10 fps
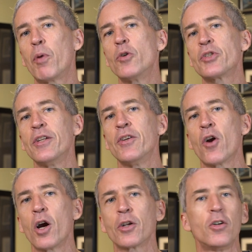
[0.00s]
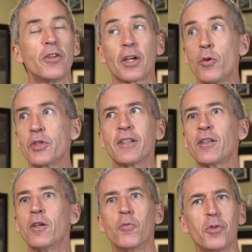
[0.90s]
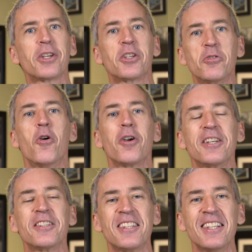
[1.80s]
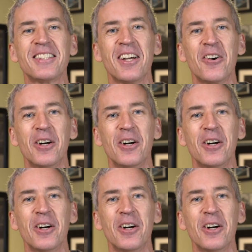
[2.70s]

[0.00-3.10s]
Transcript: posted an article that goes into really glorious detail